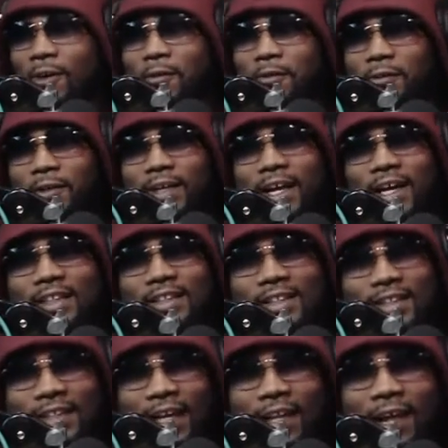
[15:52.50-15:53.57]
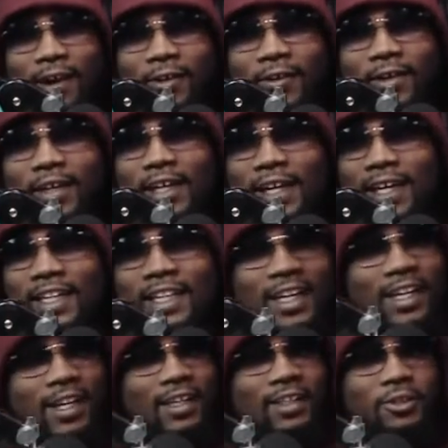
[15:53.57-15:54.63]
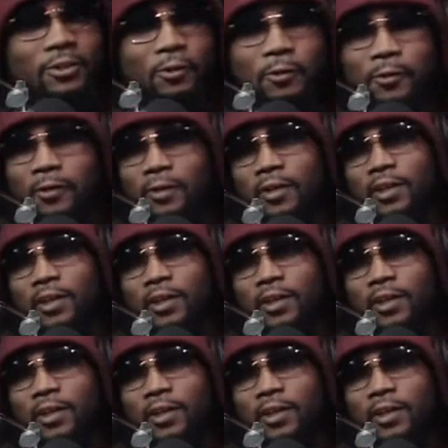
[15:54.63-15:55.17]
3 days to sell out. He did it in 2.